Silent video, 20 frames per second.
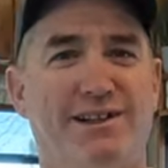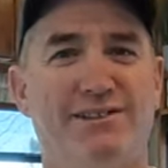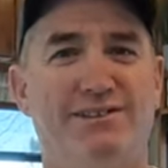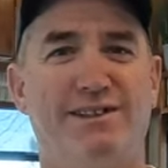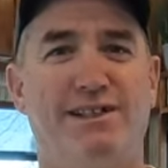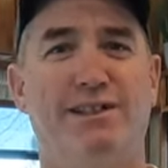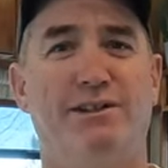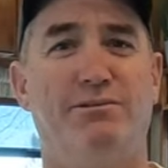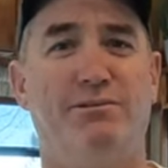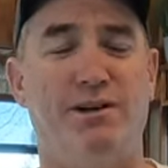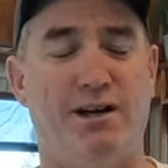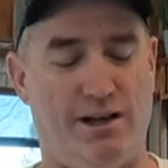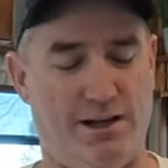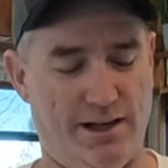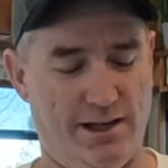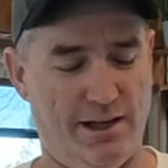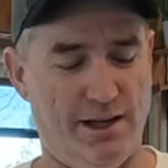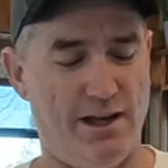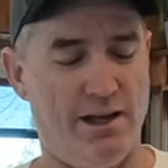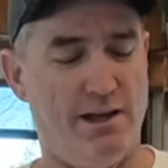I'll tell you why.
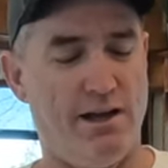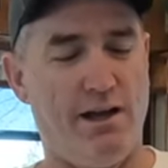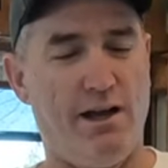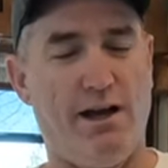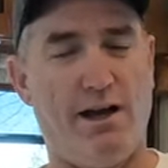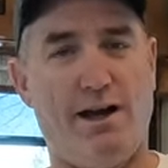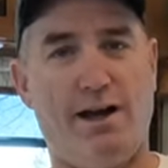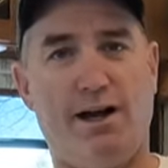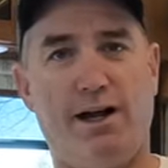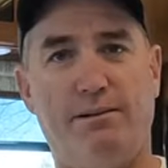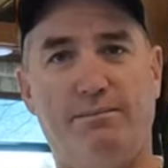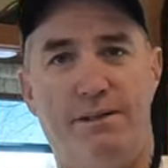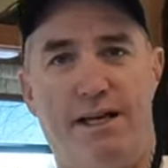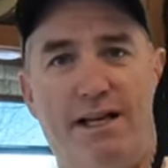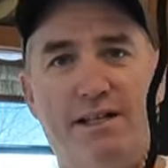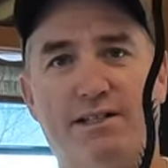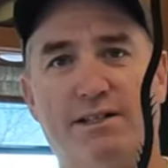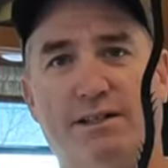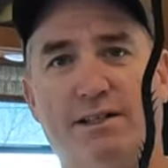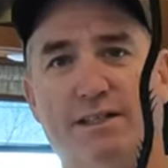
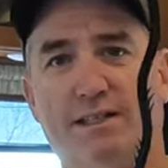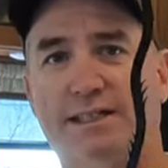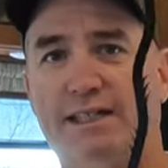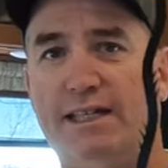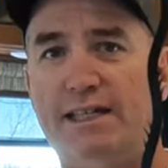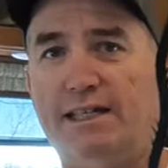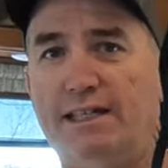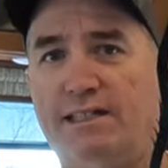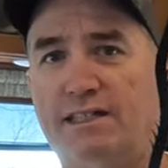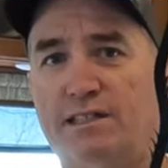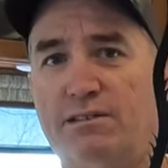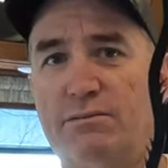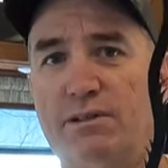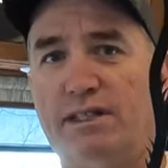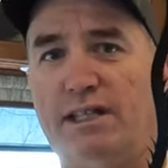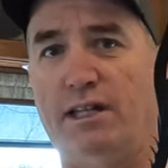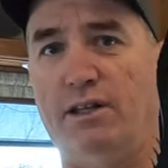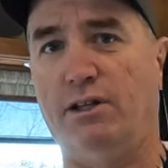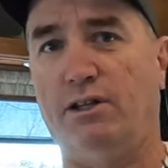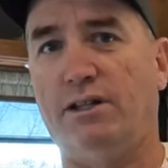As you can see, this is what
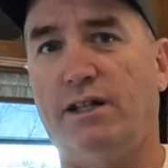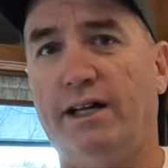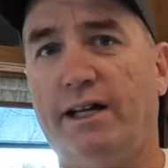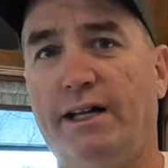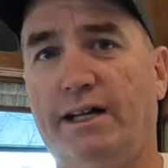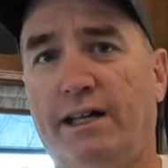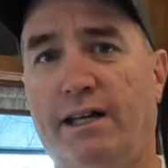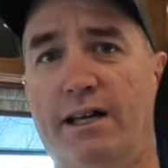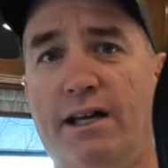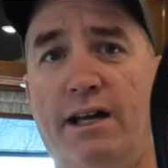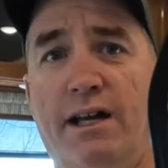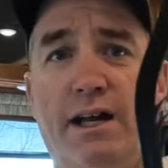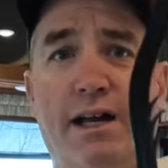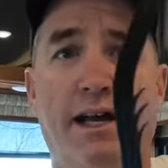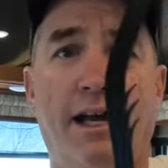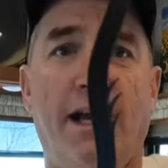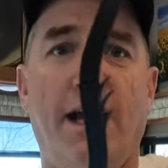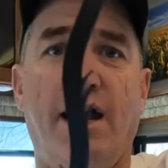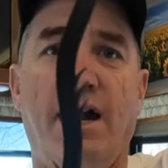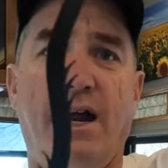they look like.
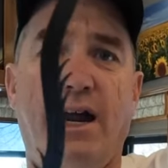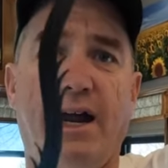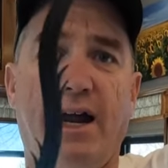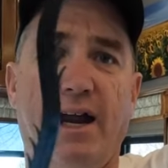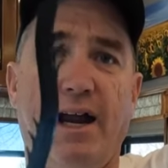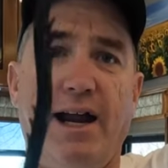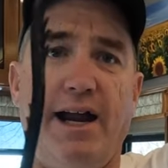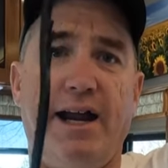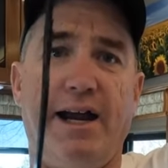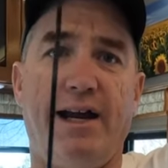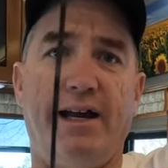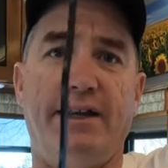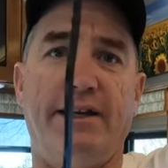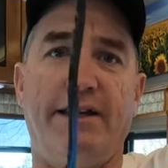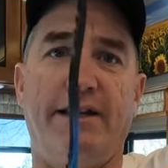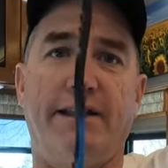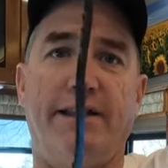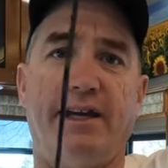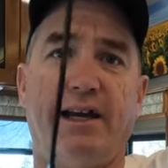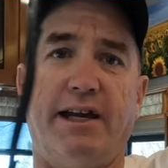And
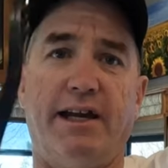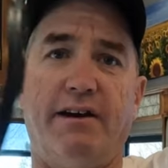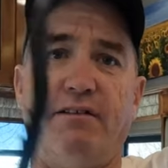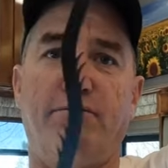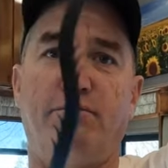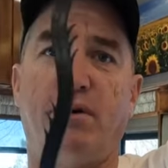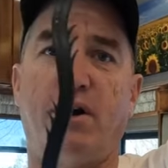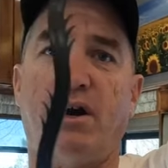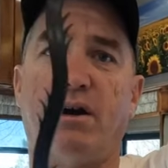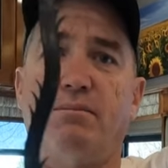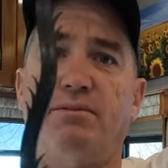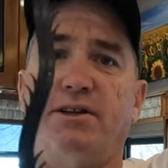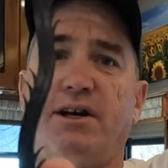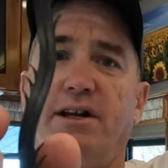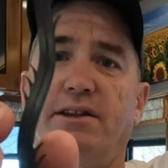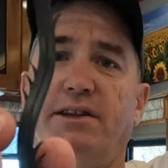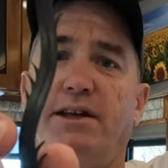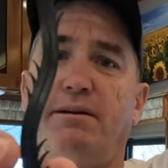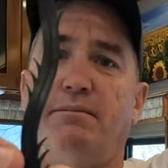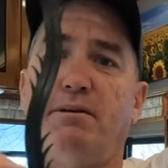they have barbs
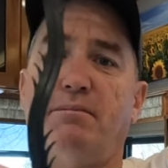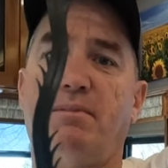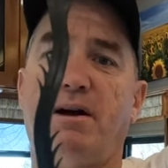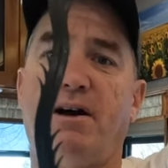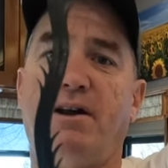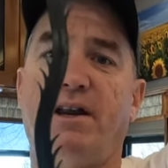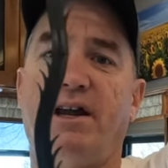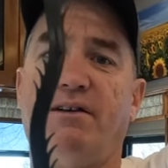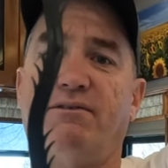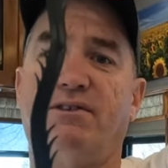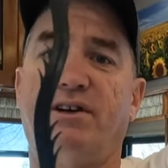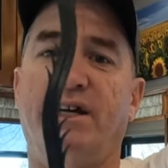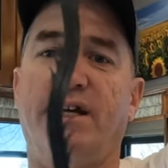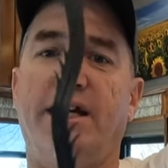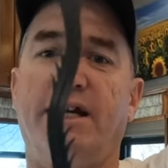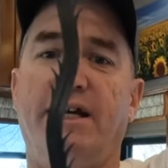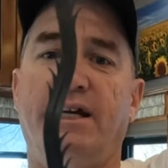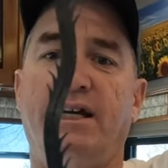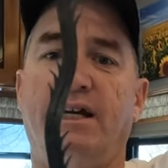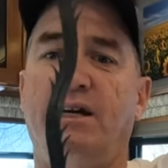on them about
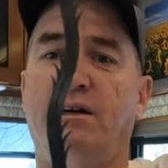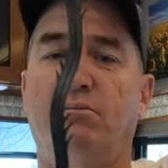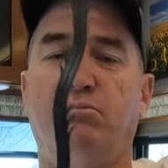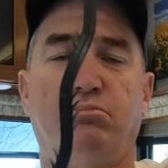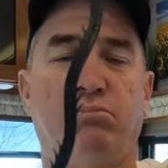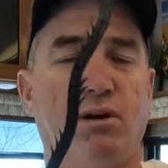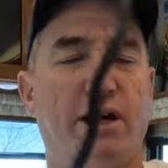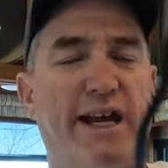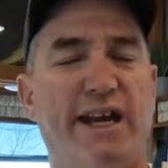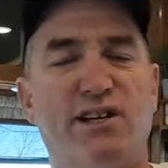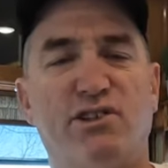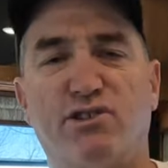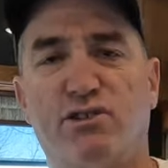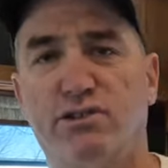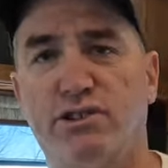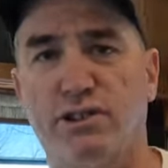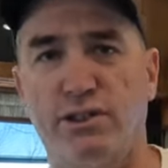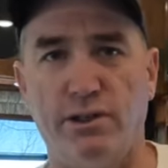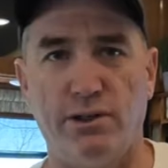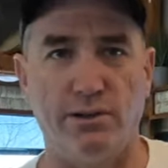every inch or
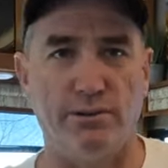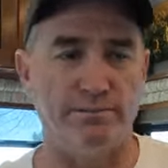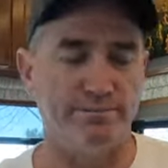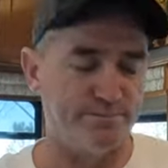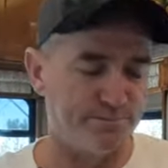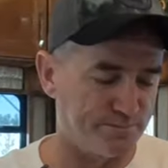so.